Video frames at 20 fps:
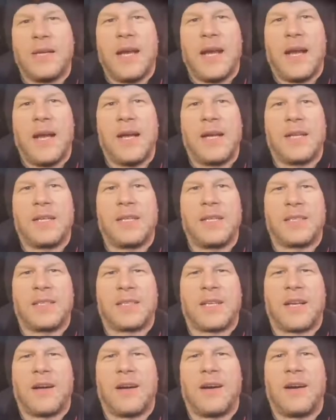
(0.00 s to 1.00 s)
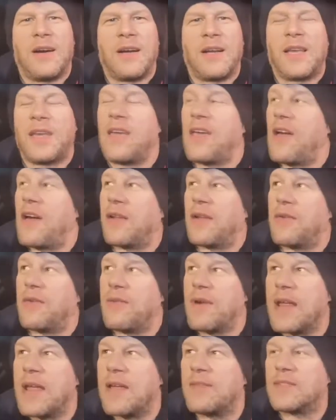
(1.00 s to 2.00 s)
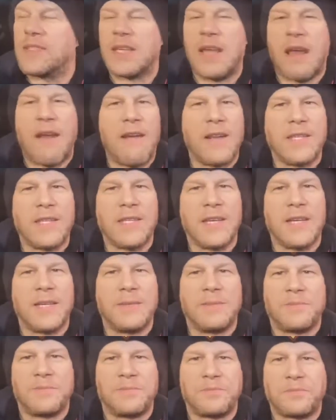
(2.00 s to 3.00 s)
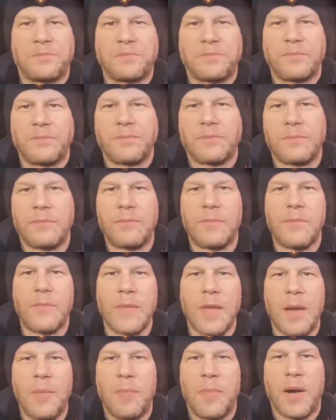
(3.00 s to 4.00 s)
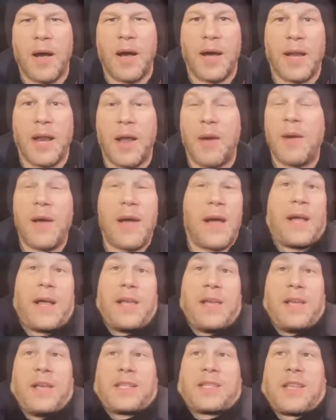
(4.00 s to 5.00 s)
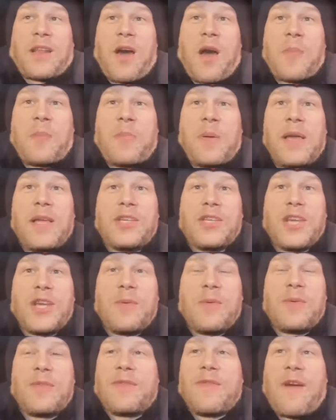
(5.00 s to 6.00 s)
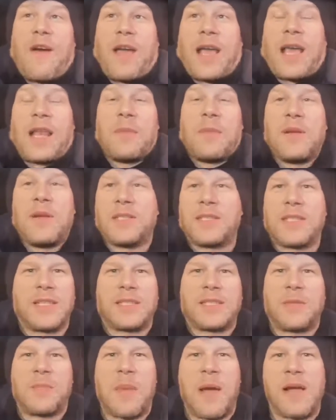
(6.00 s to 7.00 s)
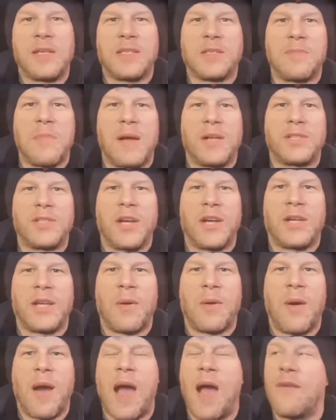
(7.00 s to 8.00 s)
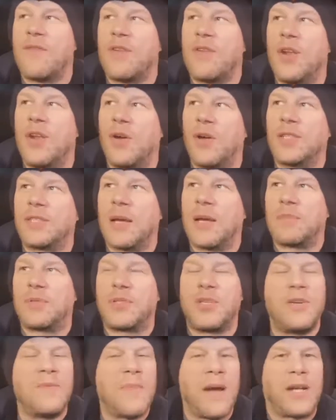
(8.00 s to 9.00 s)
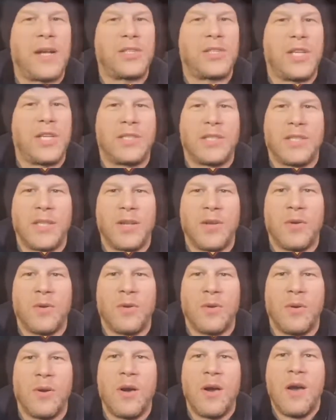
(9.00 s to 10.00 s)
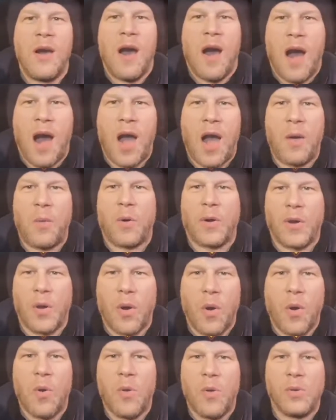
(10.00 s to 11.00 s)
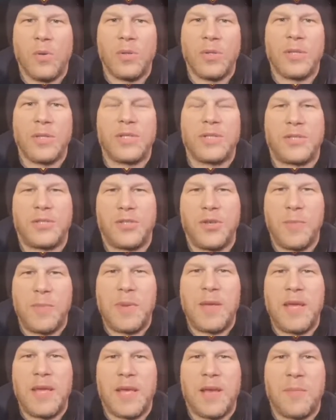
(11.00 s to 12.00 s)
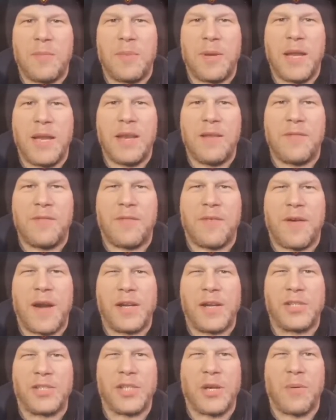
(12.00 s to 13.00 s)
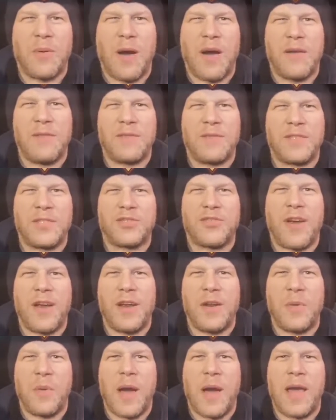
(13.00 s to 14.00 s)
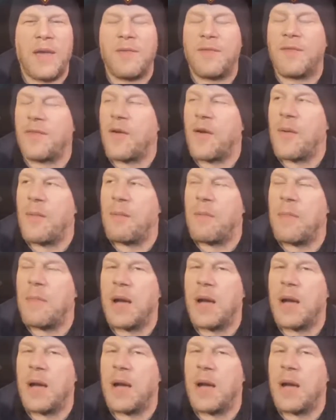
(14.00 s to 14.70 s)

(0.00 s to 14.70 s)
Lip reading: as Keanu Reeves' character, but I know it's an RPG with fighting elements. That's about as much I know. I haven't looked up too much into the lore. I want it all to be completely fresh, so I've strayed away from